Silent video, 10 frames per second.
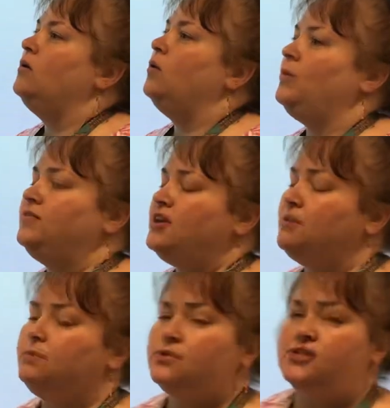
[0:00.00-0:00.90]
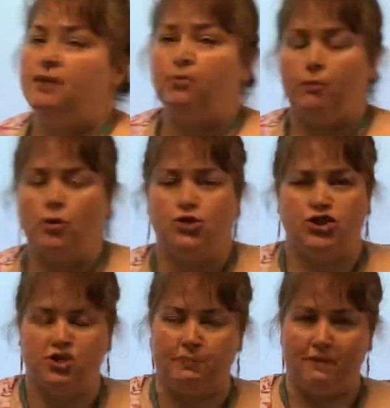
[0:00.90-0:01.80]
we've done percent
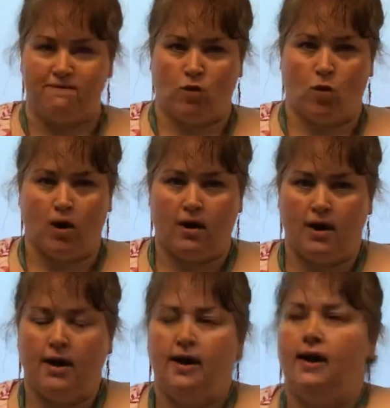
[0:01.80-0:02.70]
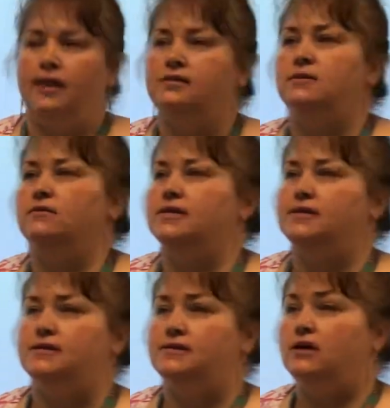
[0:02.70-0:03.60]
proportions before, and so this
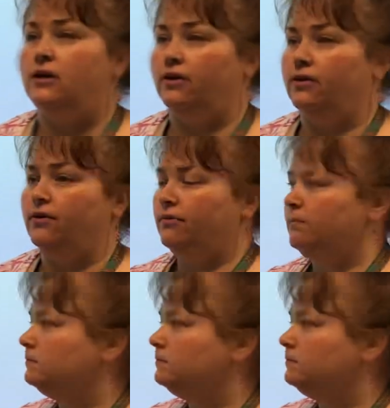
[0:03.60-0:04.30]
isn't new.